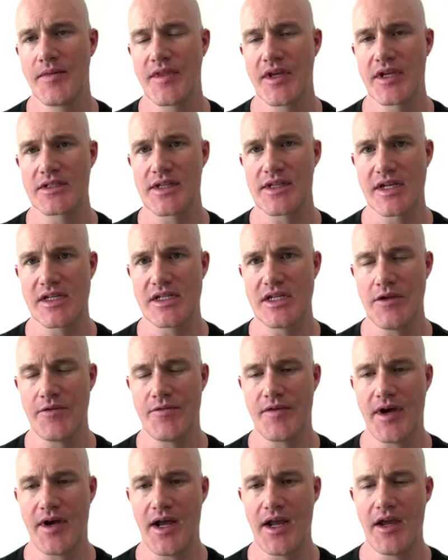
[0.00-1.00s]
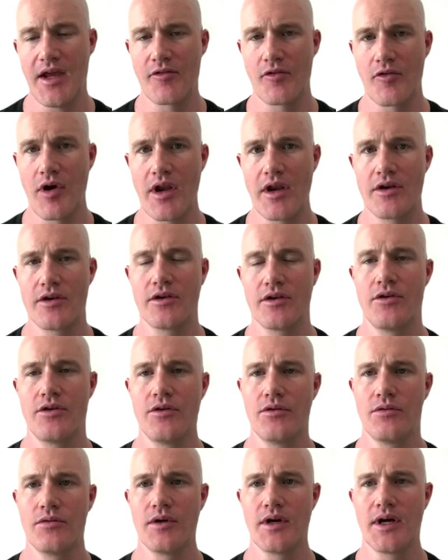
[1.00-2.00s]
Things like DeFi have created
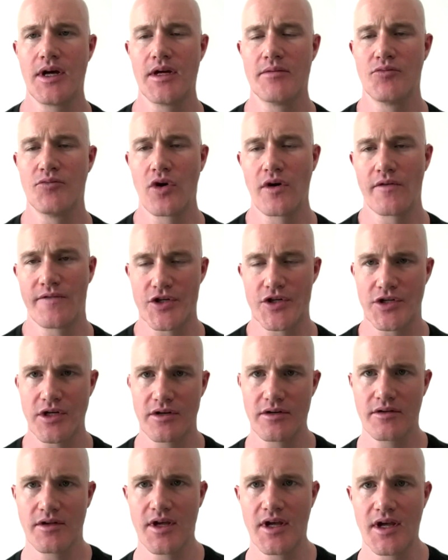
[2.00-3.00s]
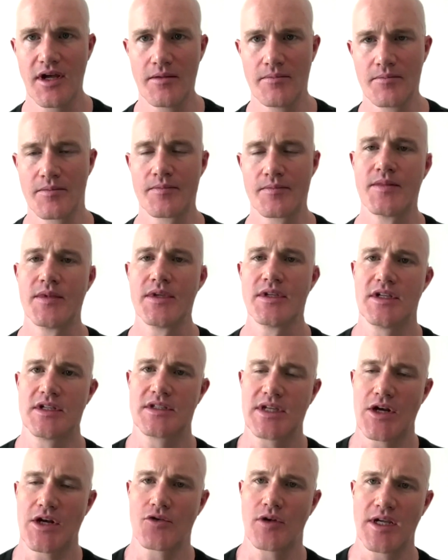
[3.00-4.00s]
new, more efficient,
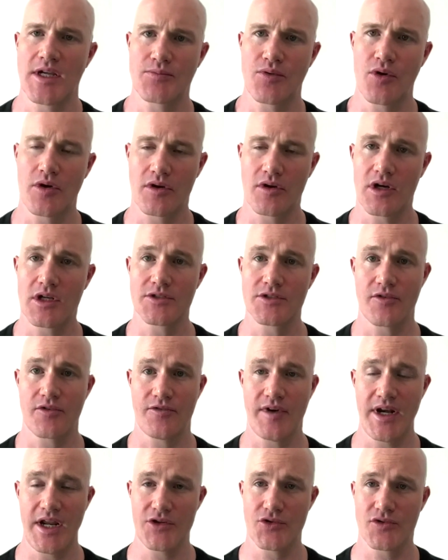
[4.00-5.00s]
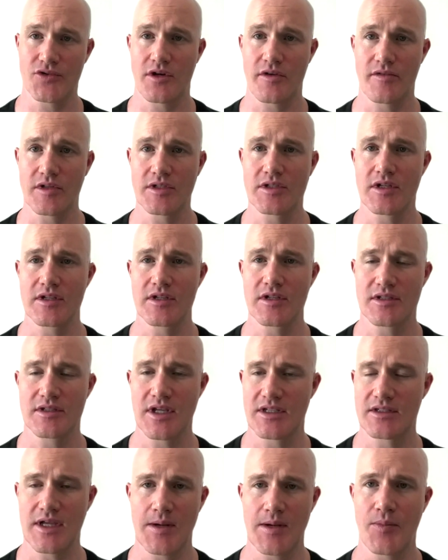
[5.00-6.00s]
decentralized protocols for financial services,
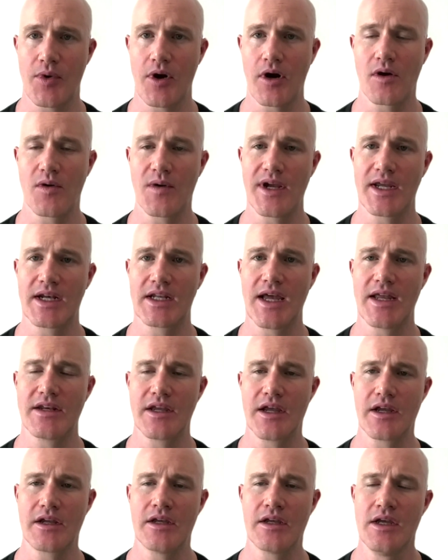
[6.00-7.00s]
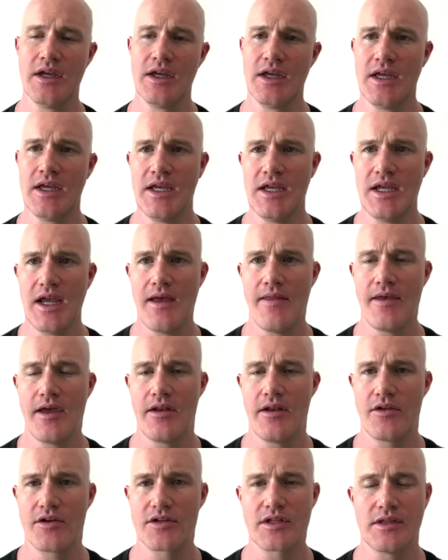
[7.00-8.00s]
things like borrowing and lending. And
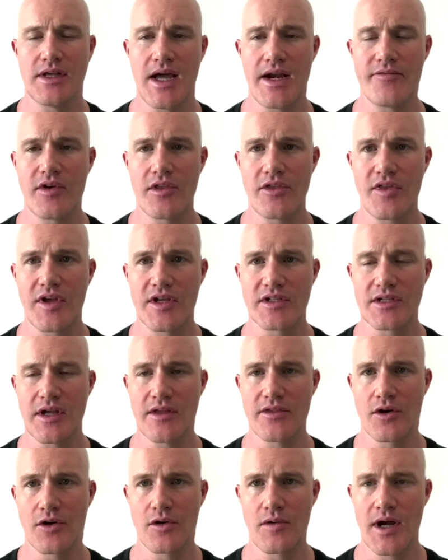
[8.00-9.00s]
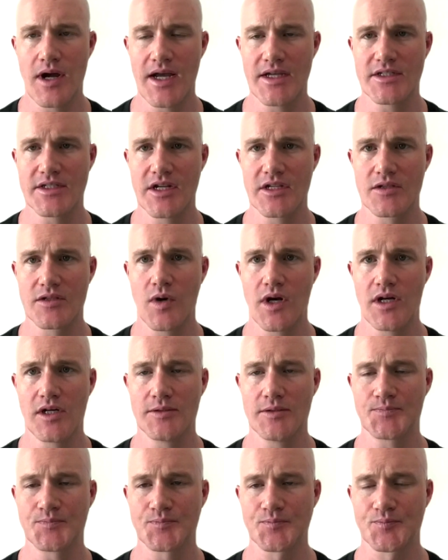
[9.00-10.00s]
then there's a lot of other things on the horizon as
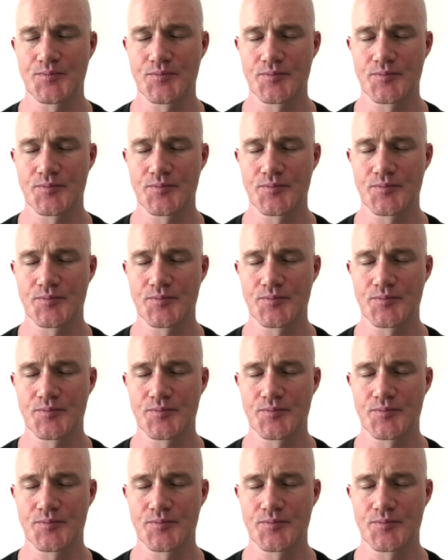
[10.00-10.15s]
well.